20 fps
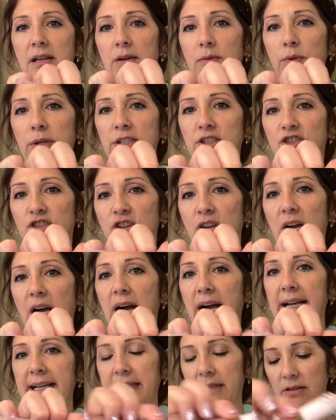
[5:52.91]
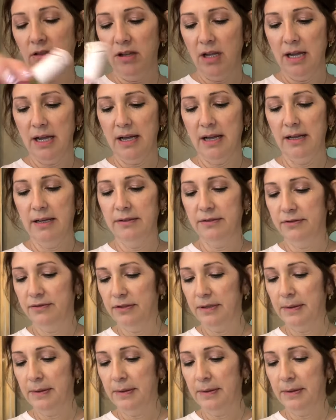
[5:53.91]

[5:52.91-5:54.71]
which I love.